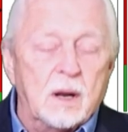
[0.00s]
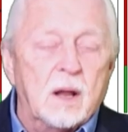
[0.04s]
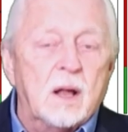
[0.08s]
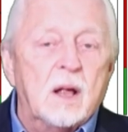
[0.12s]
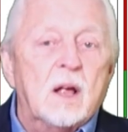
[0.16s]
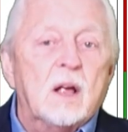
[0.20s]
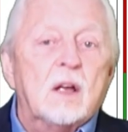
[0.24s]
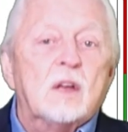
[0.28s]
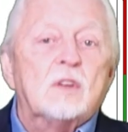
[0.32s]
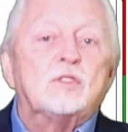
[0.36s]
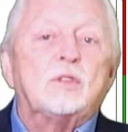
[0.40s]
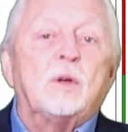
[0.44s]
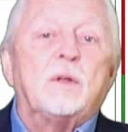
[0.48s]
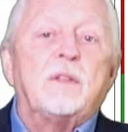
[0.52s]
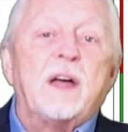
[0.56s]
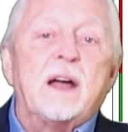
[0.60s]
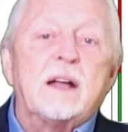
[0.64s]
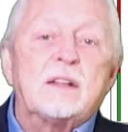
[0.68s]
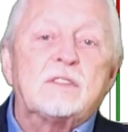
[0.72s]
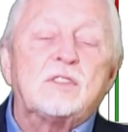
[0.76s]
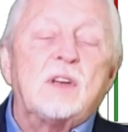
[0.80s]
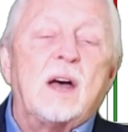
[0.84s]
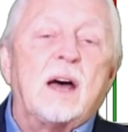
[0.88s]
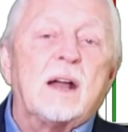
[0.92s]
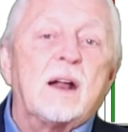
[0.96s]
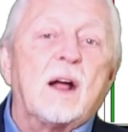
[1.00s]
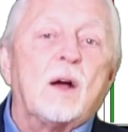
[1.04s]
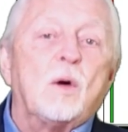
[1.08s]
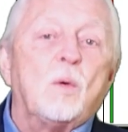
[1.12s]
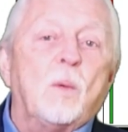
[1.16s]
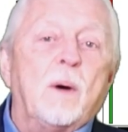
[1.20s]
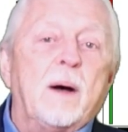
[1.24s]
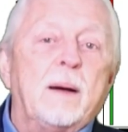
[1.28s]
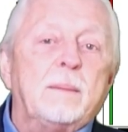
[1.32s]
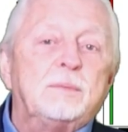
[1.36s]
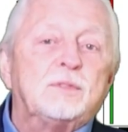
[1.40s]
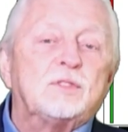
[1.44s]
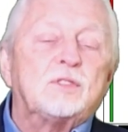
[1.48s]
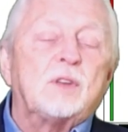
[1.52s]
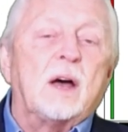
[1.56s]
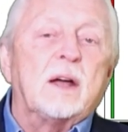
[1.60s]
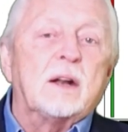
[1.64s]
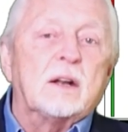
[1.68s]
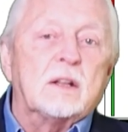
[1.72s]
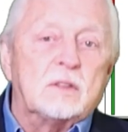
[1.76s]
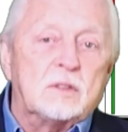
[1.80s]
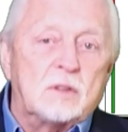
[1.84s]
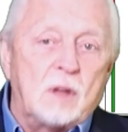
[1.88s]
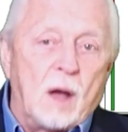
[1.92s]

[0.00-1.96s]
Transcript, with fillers: So that's on our website at